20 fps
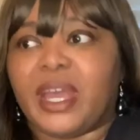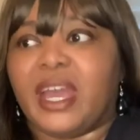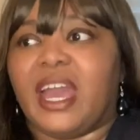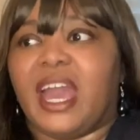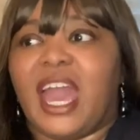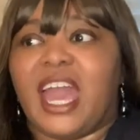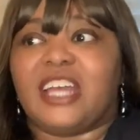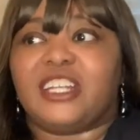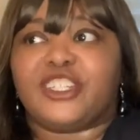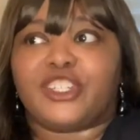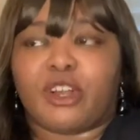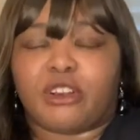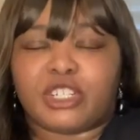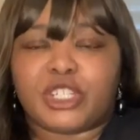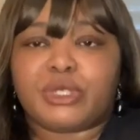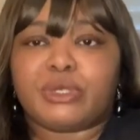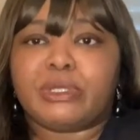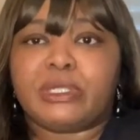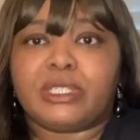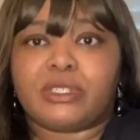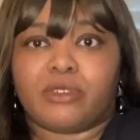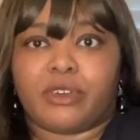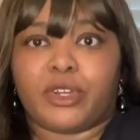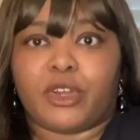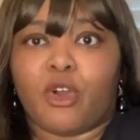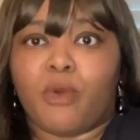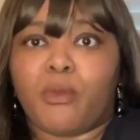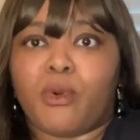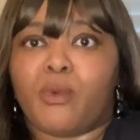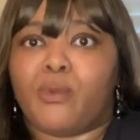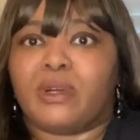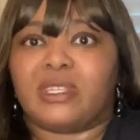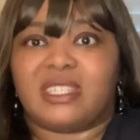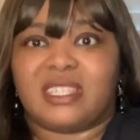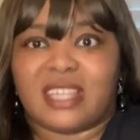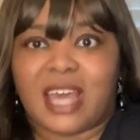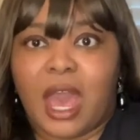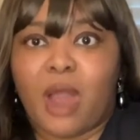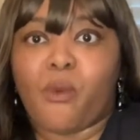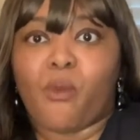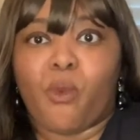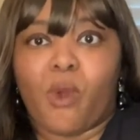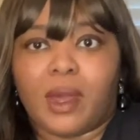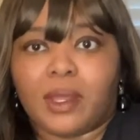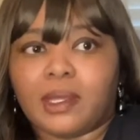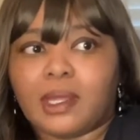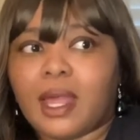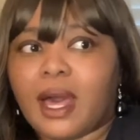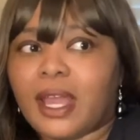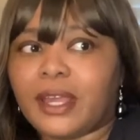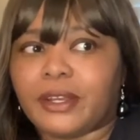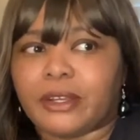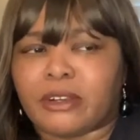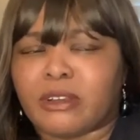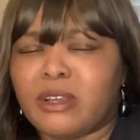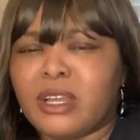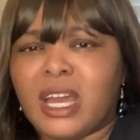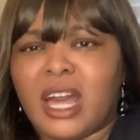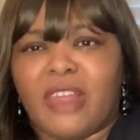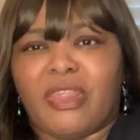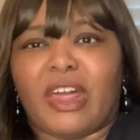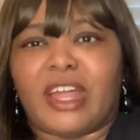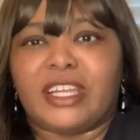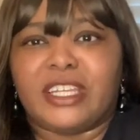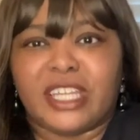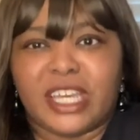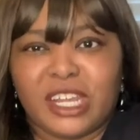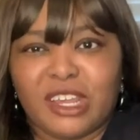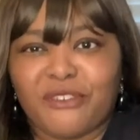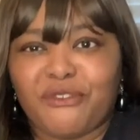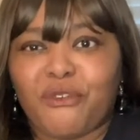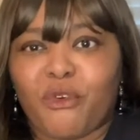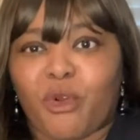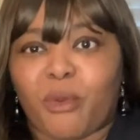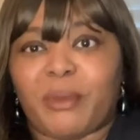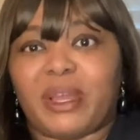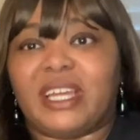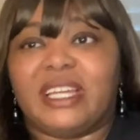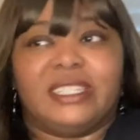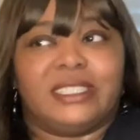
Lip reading: And Chartreuse Grenoble was that one-liner that did it for me.